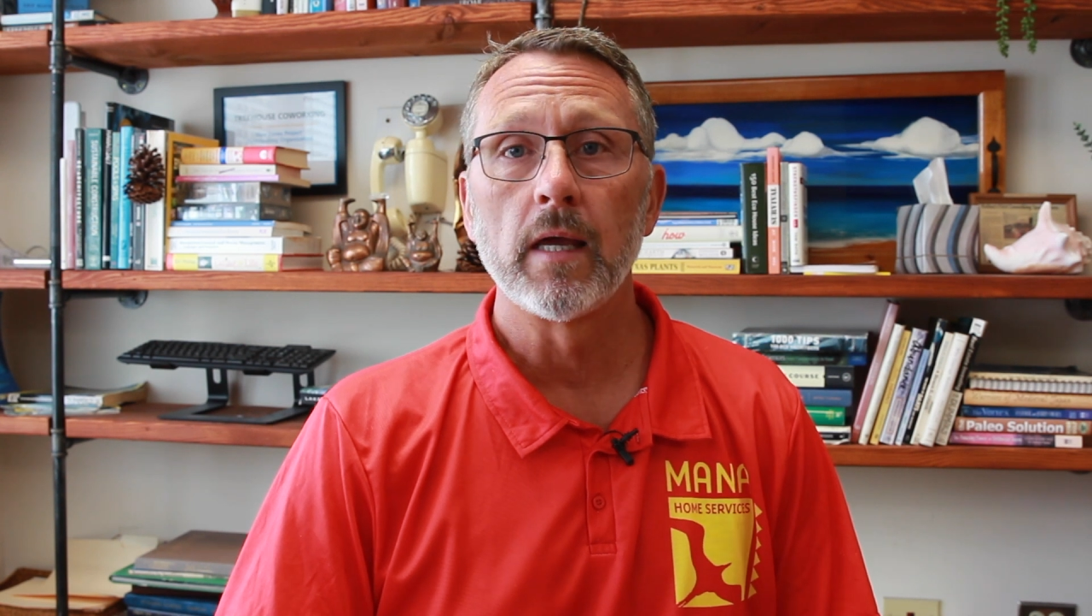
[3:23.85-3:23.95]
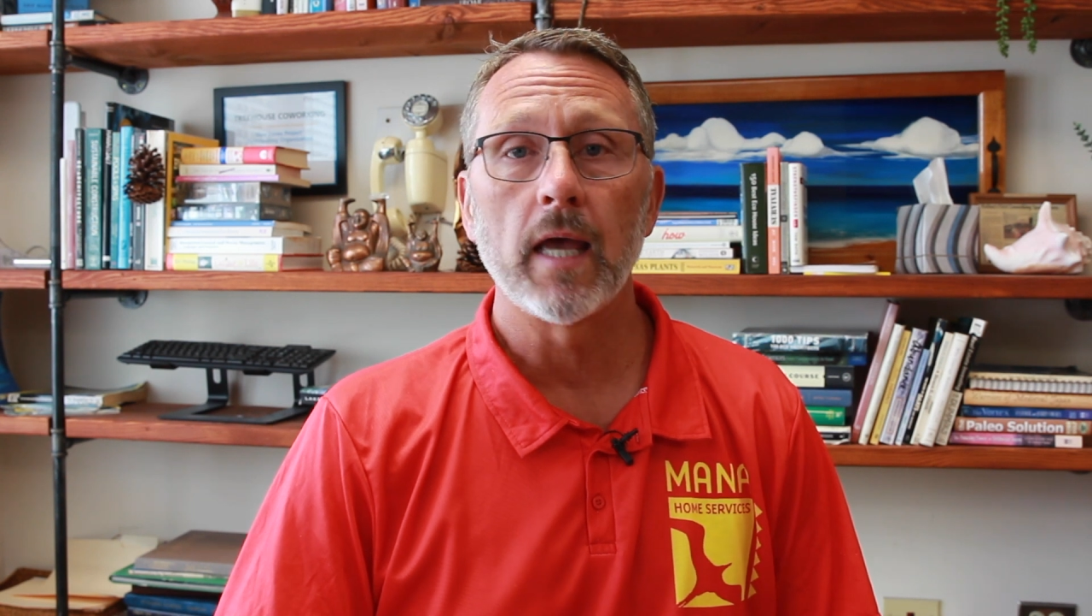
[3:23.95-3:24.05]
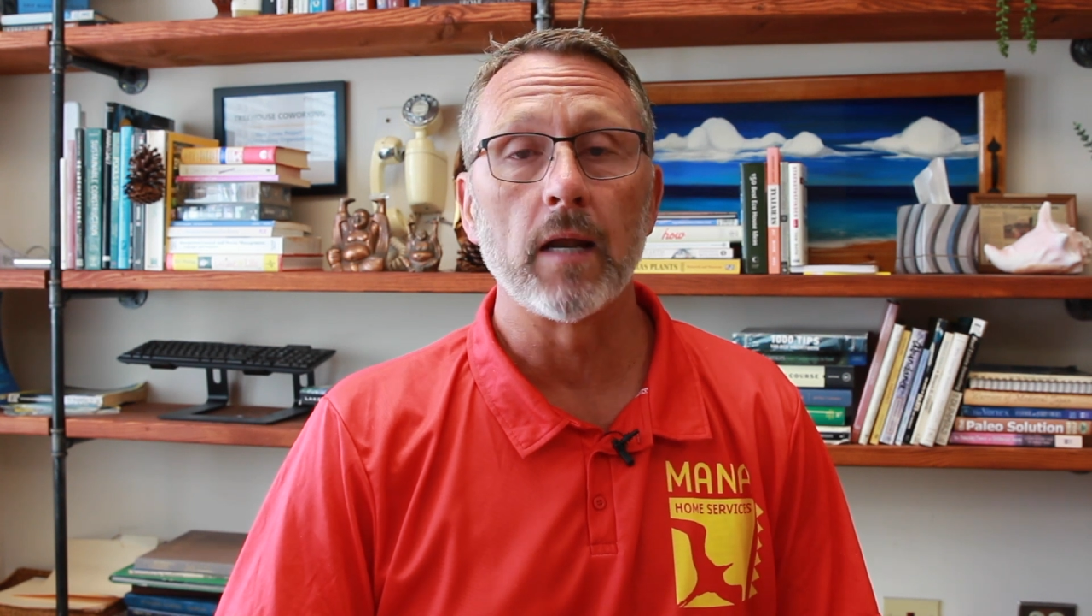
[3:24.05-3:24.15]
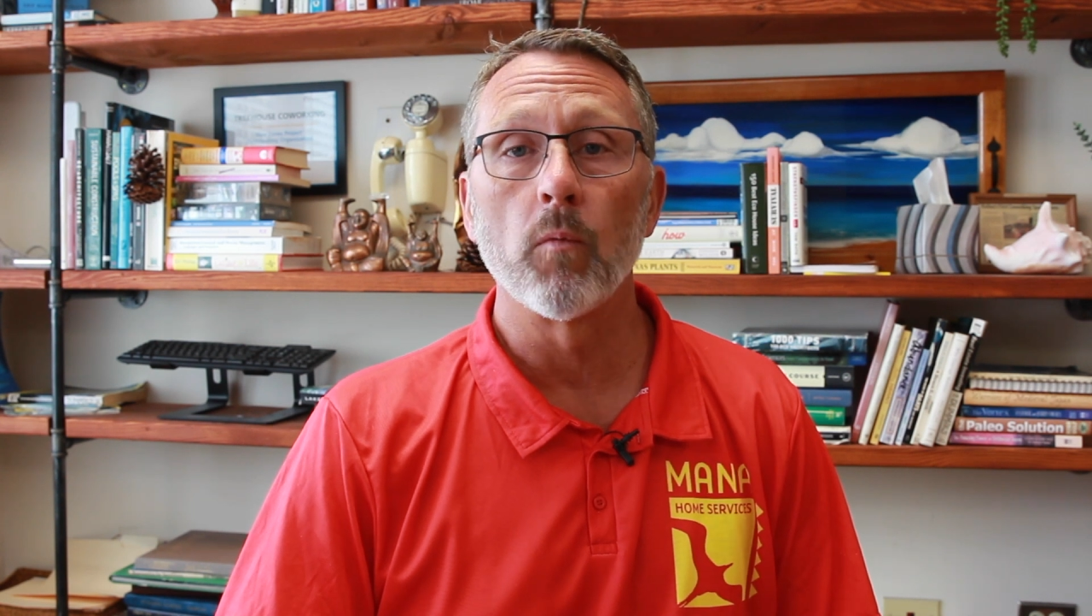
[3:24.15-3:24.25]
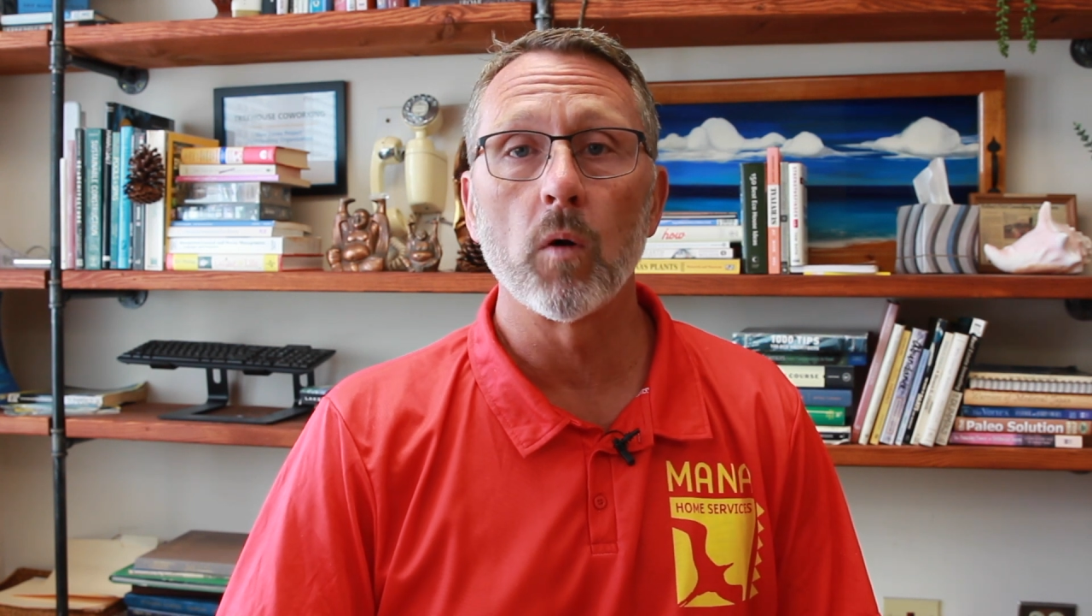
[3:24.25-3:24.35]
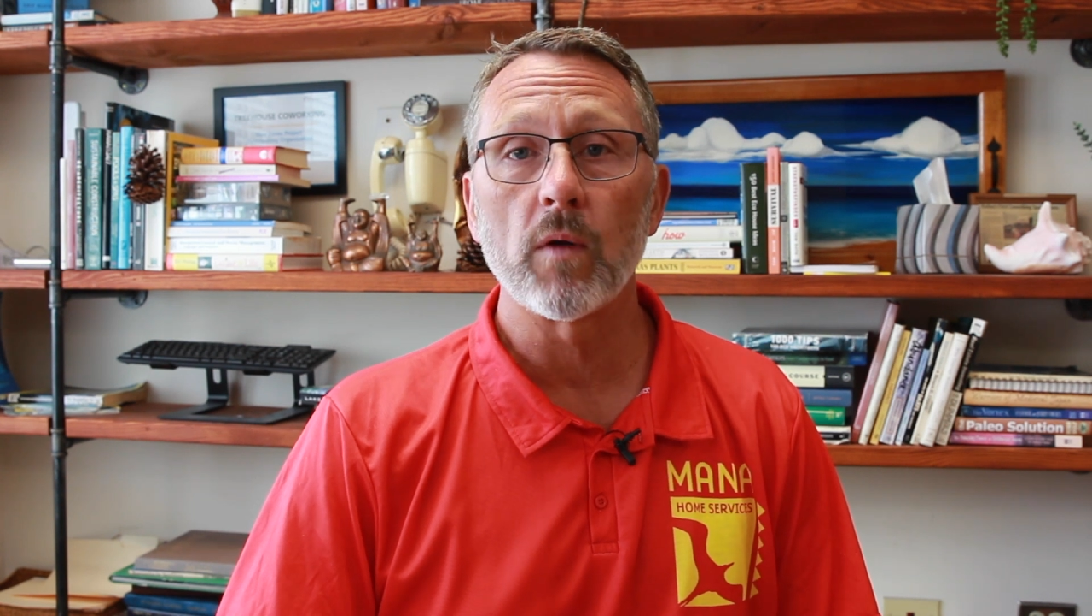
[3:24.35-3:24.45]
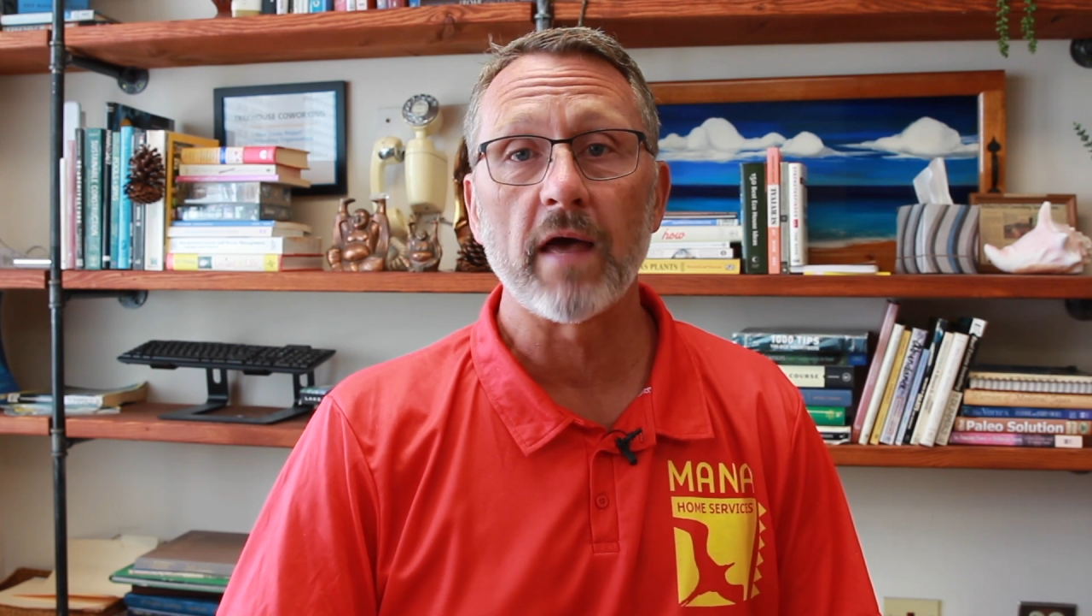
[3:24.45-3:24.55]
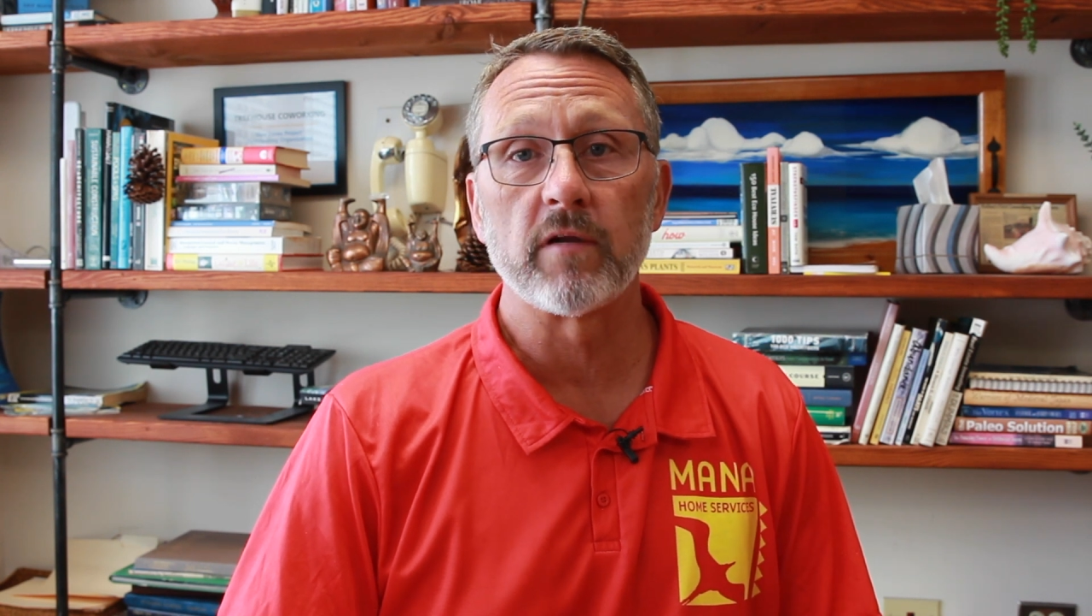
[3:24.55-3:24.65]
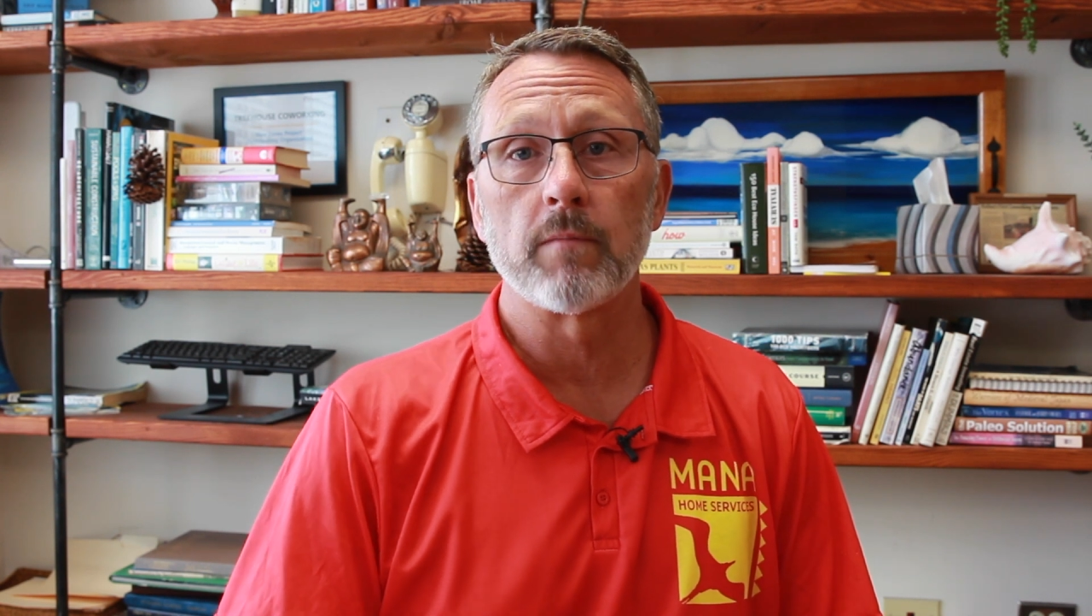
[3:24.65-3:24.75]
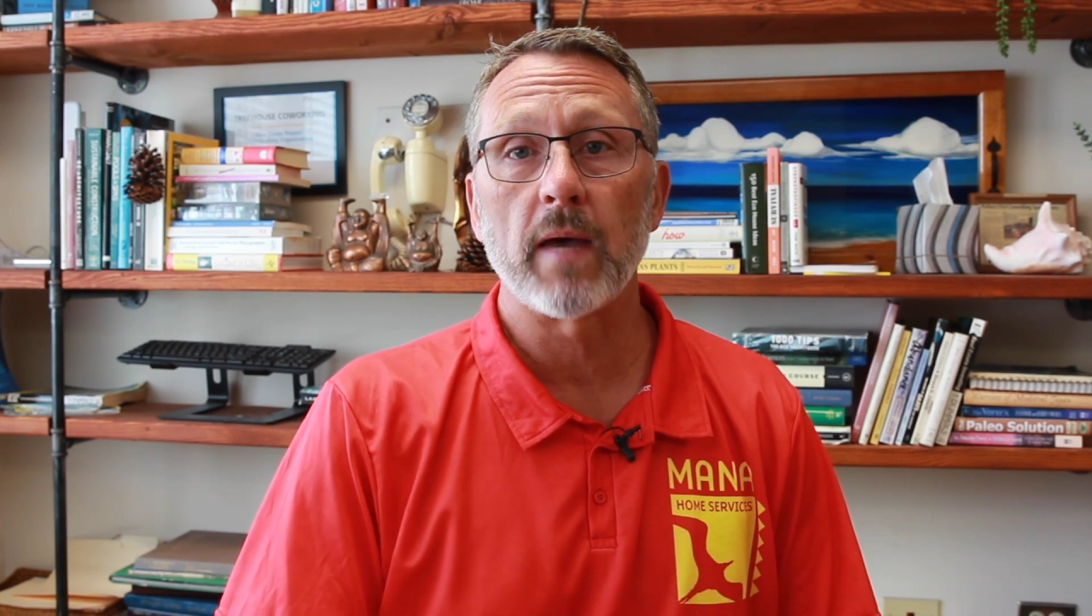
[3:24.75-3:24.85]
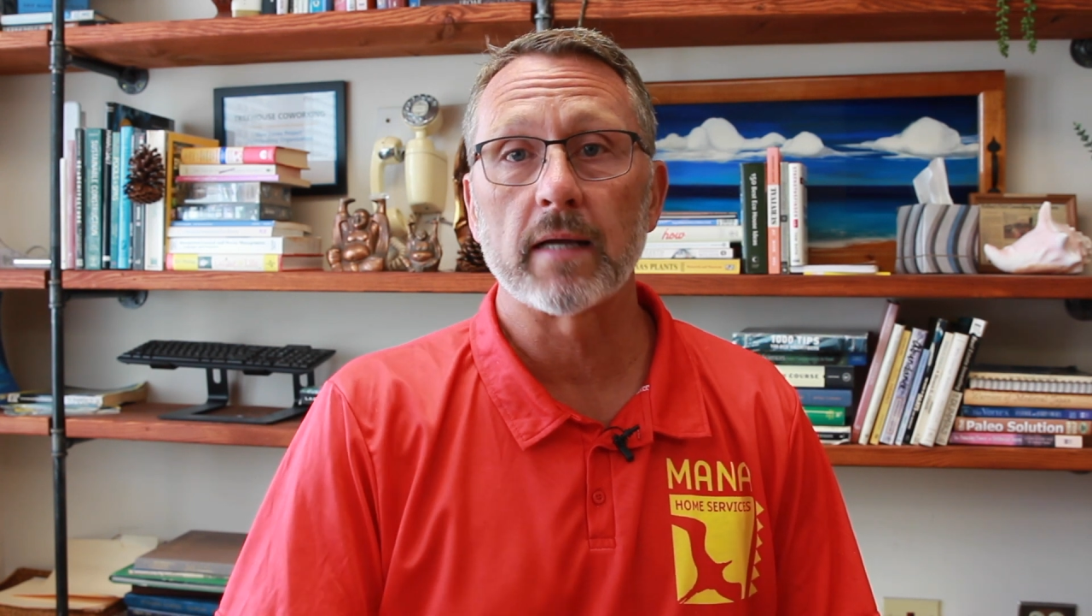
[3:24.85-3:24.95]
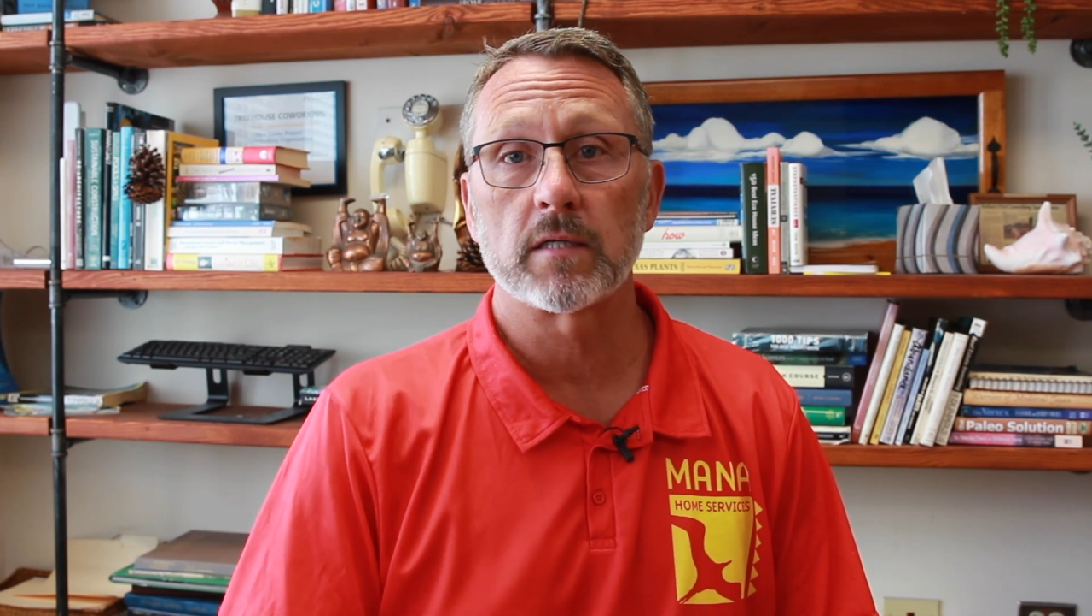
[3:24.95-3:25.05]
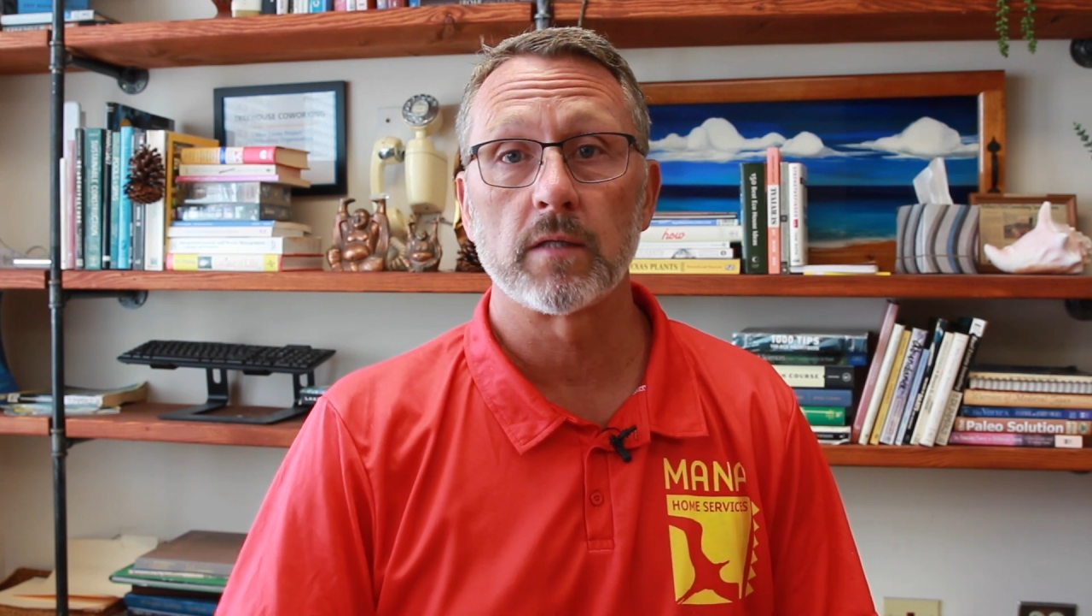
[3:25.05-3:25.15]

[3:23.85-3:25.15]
and it won't have an impact